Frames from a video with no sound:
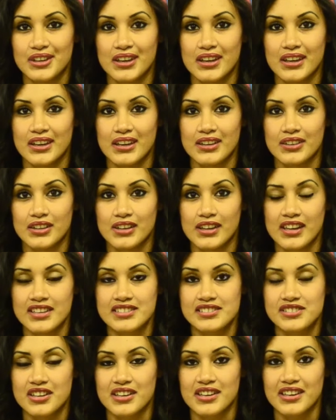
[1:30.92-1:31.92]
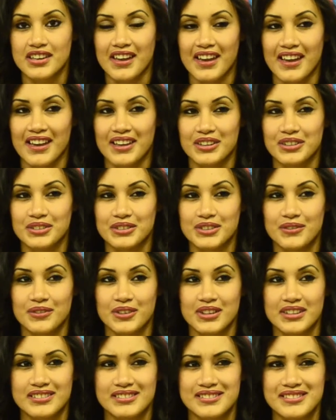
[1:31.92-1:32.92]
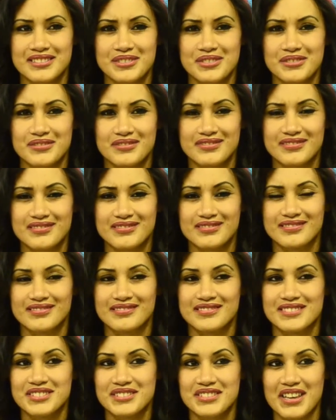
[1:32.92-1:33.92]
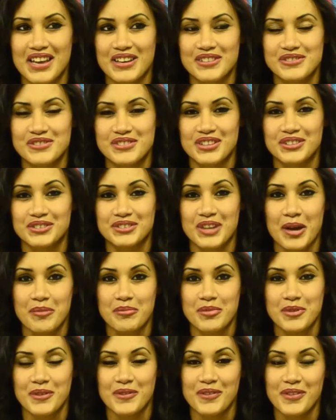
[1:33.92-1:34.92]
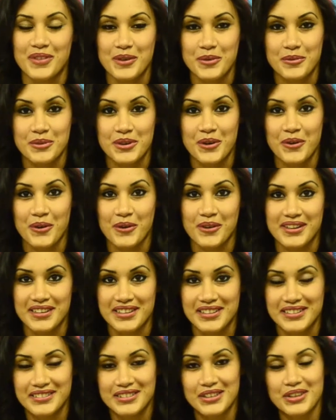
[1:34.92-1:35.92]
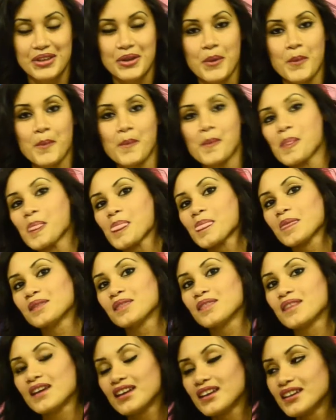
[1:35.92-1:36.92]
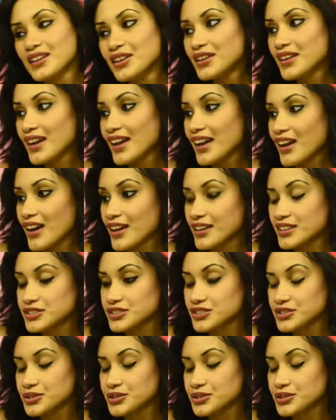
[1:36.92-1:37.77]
and then I started adding different sounds on top of the recording. Then I